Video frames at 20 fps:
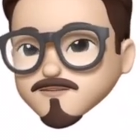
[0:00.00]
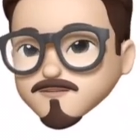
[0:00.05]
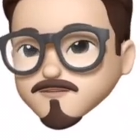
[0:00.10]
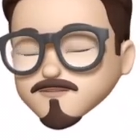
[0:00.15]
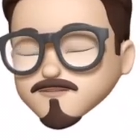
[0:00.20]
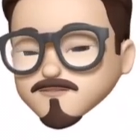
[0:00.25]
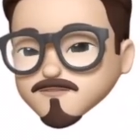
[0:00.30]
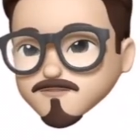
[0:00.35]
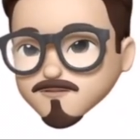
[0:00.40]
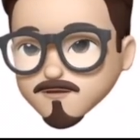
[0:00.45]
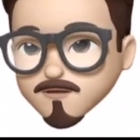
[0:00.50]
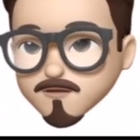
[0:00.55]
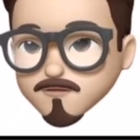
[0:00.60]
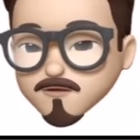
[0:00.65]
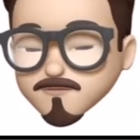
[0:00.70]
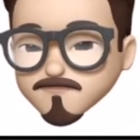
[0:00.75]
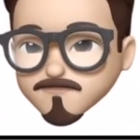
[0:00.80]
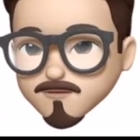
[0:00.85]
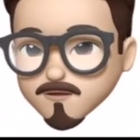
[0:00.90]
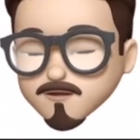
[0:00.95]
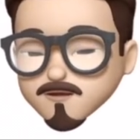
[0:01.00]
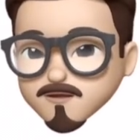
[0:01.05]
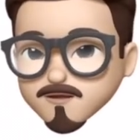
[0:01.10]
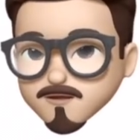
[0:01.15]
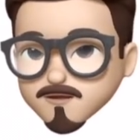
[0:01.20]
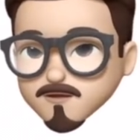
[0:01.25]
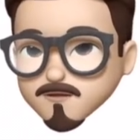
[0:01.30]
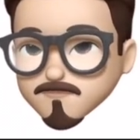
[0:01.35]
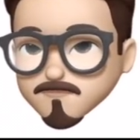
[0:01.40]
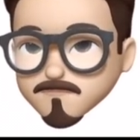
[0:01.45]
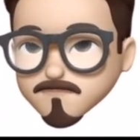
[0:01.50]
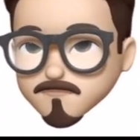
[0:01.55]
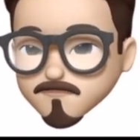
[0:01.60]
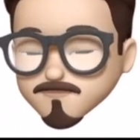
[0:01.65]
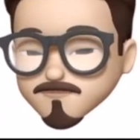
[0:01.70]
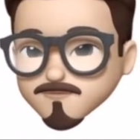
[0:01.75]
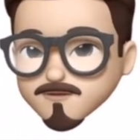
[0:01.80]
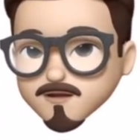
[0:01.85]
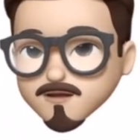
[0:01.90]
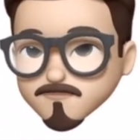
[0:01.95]
So I'm drawing the
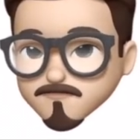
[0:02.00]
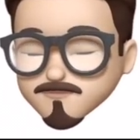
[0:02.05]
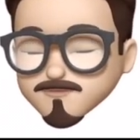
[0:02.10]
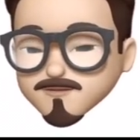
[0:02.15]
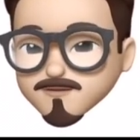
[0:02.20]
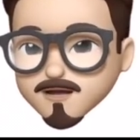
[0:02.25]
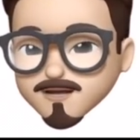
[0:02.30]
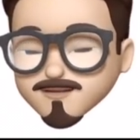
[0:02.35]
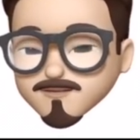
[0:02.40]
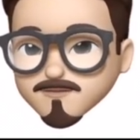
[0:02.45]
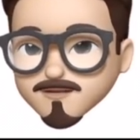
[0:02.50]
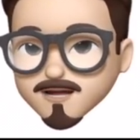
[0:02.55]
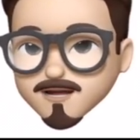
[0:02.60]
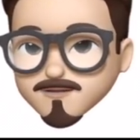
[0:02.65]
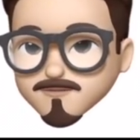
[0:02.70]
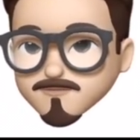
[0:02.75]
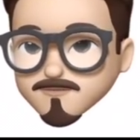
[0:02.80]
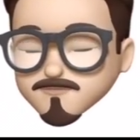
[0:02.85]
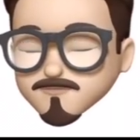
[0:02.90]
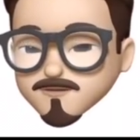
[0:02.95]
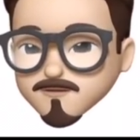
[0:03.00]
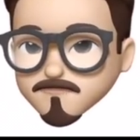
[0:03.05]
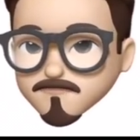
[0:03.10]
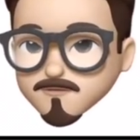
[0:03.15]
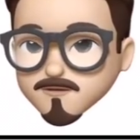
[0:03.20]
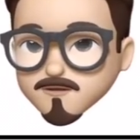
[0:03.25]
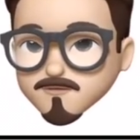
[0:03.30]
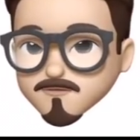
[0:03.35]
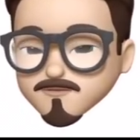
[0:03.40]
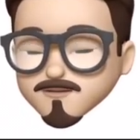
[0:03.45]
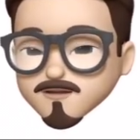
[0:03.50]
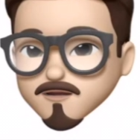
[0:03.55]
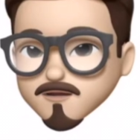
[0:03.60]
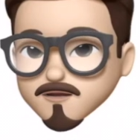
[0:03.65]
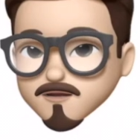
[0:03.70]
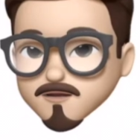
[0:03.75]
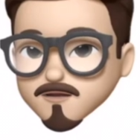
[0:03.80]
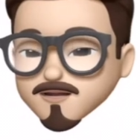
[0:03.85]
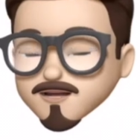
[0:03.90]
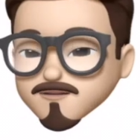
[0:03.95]
broomstick, which extends from his
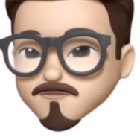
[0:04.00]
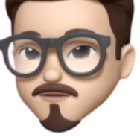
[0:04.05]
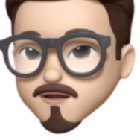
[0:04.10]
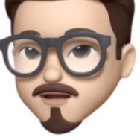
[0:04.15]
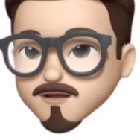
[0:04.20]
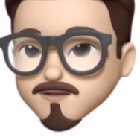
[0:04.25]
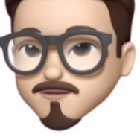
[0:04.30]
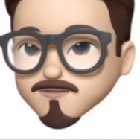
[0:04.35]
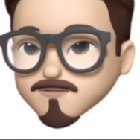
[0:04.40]
left hand.